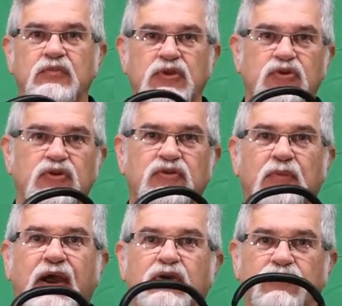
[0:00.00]
but there is a
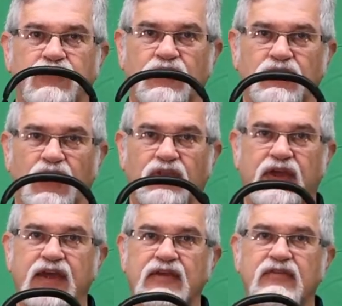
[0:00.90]
microphone on the
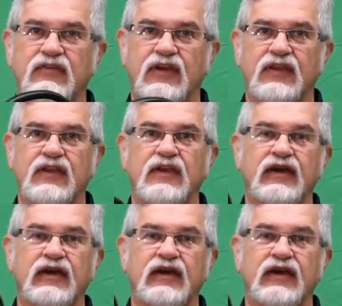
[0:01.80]
headset,